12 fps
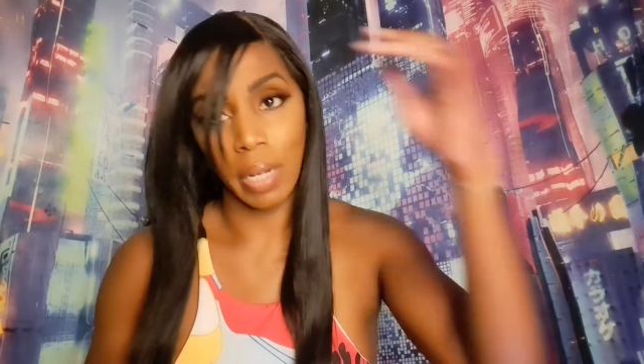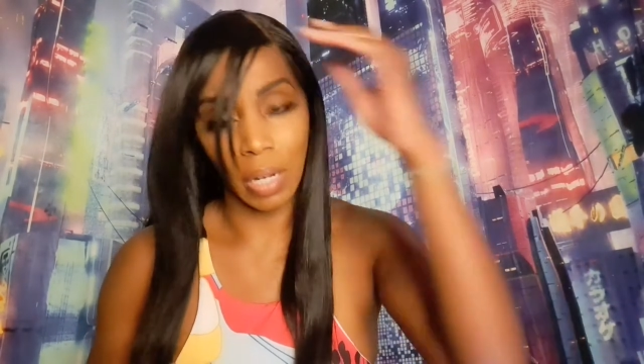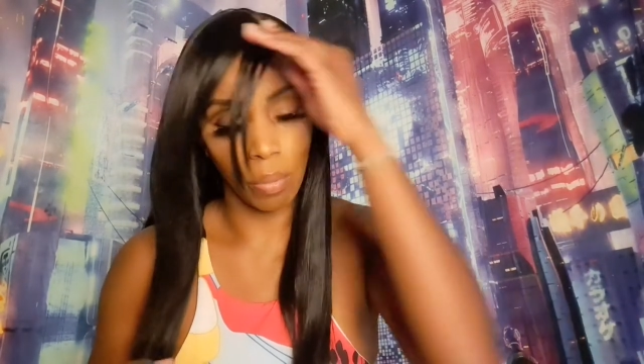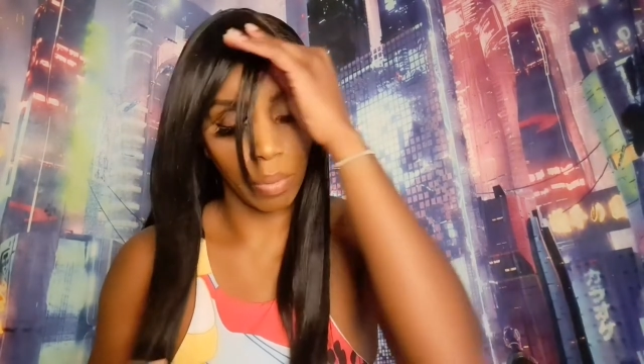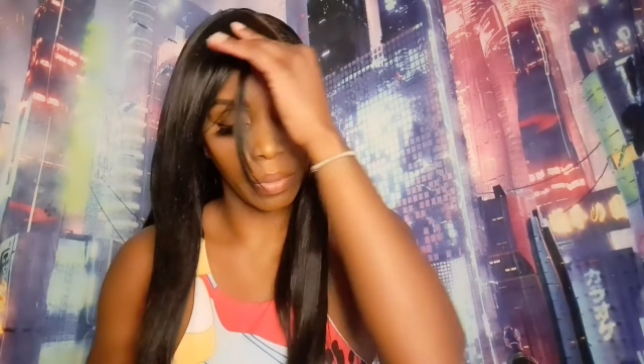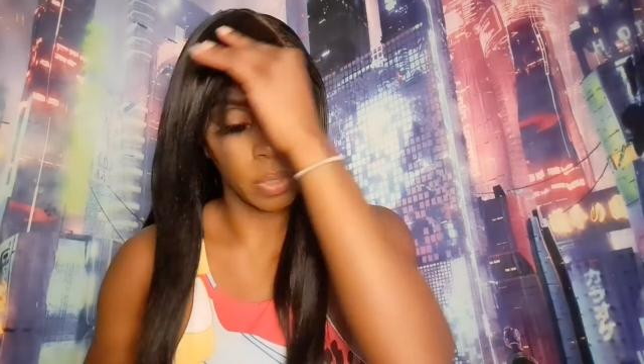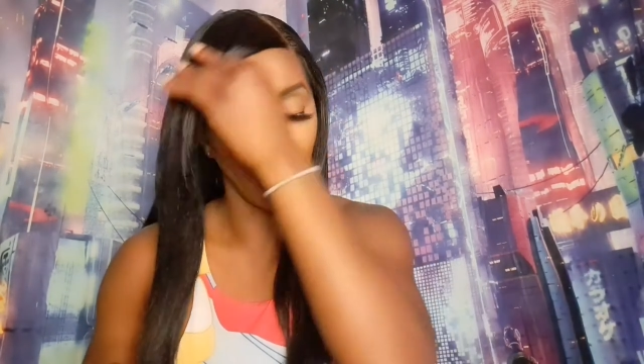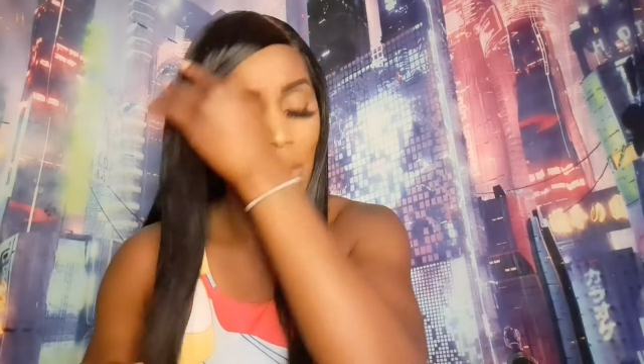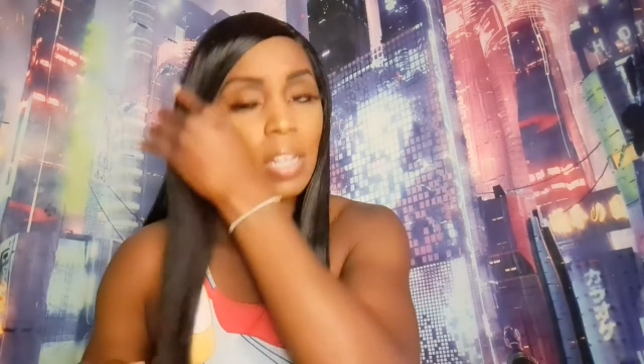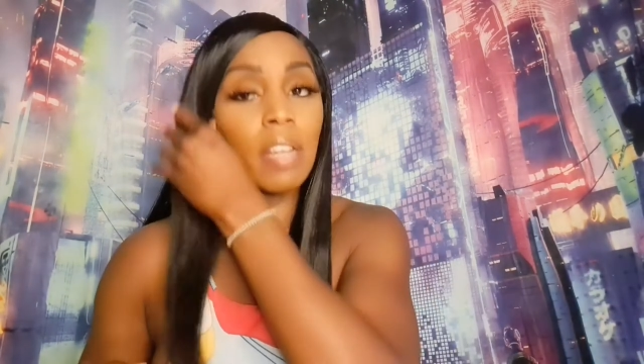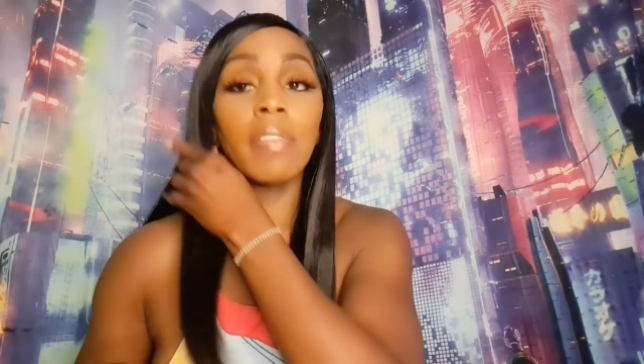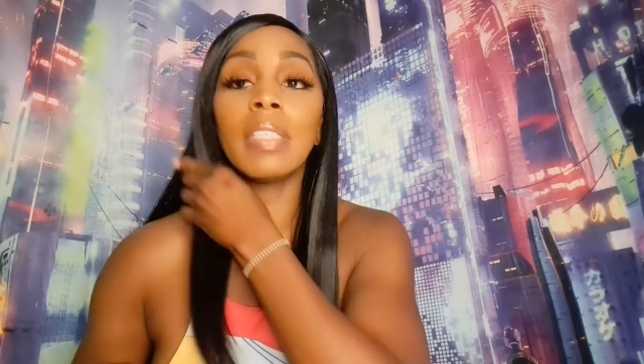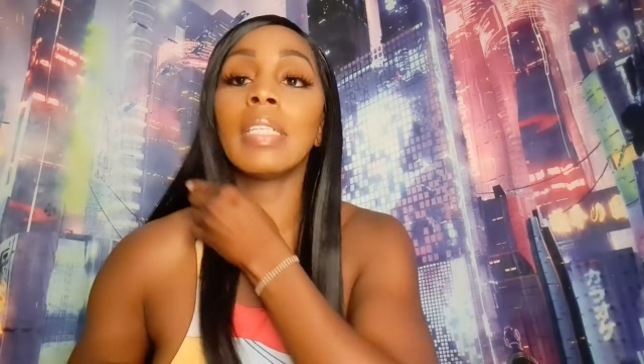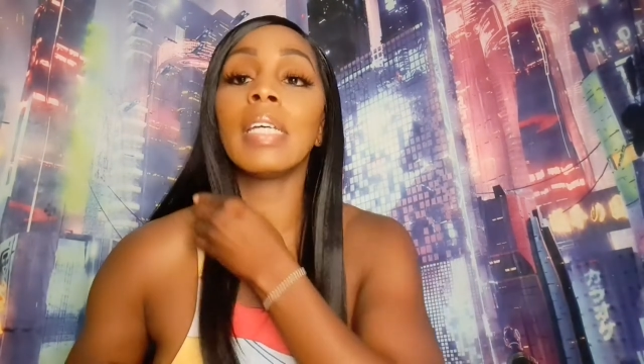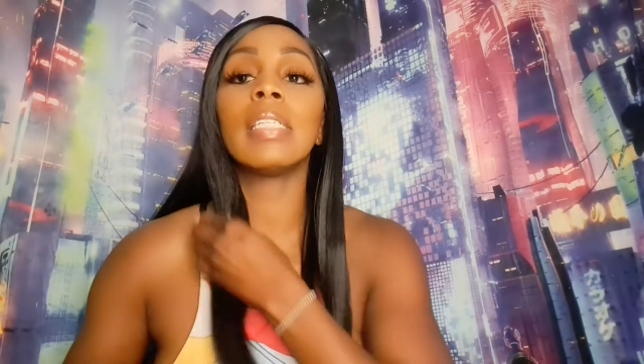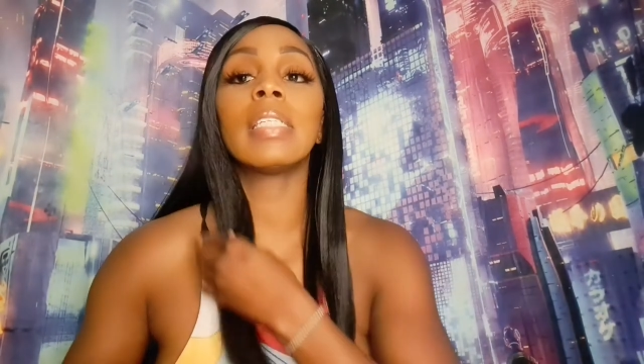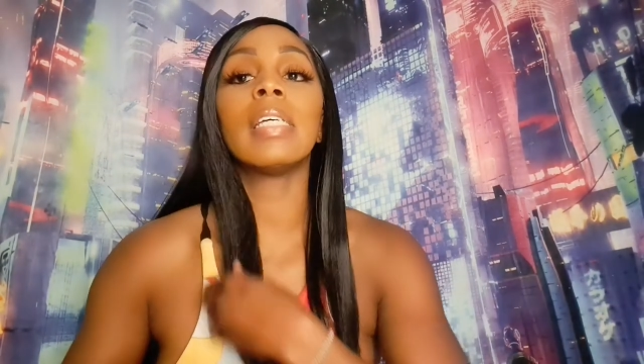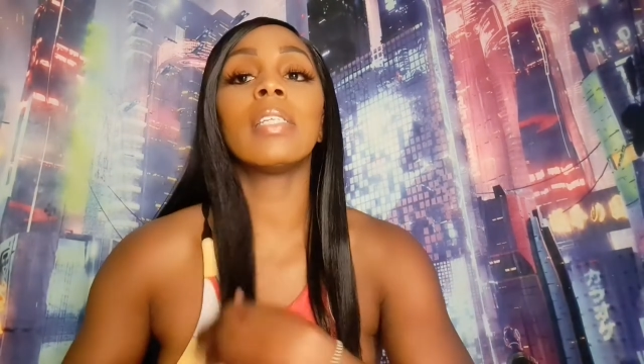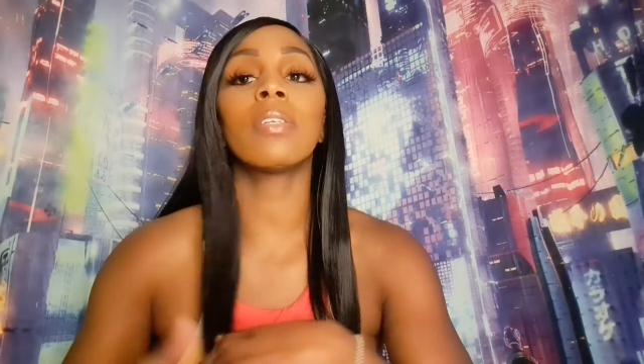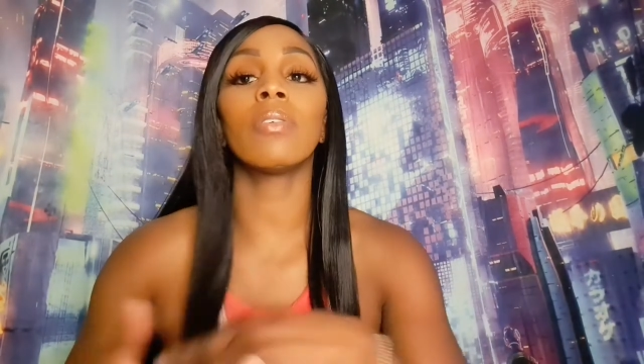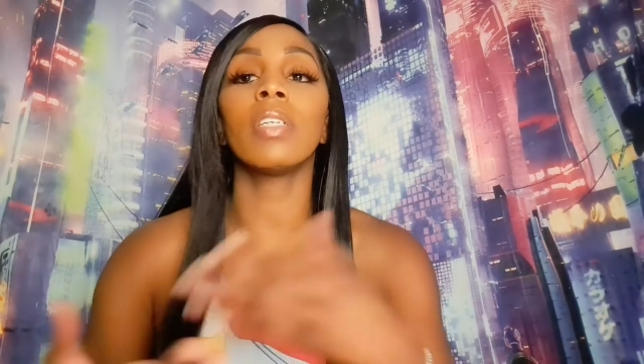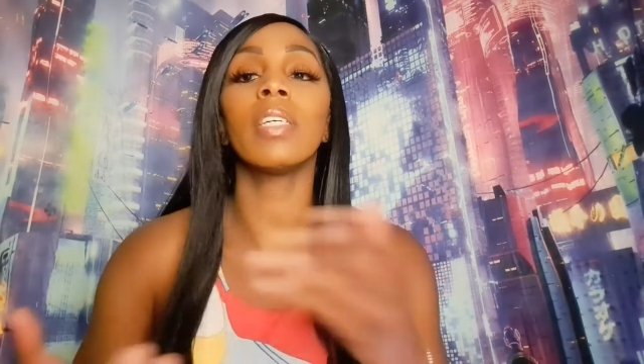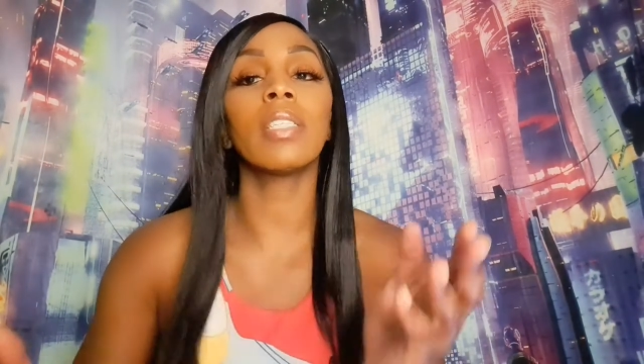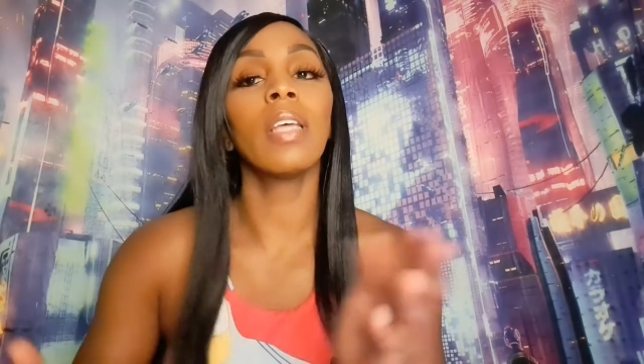pineapple, so I definitely taste it.
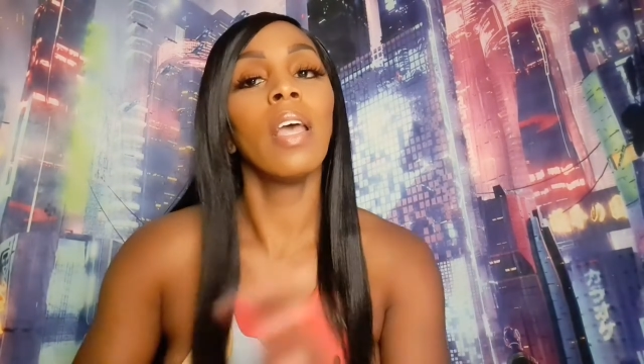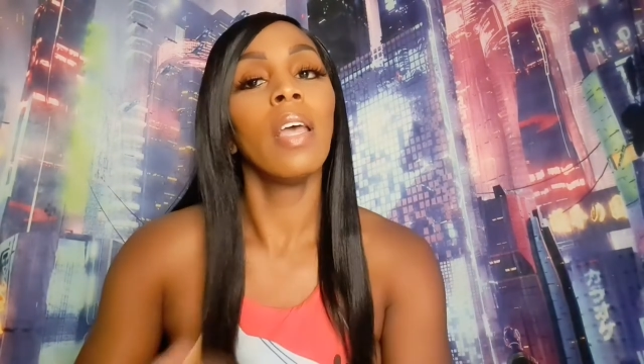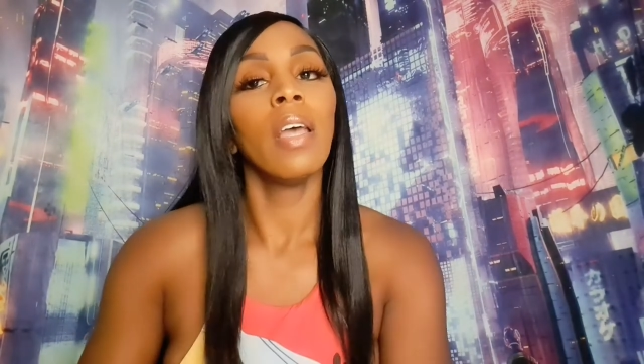So yes,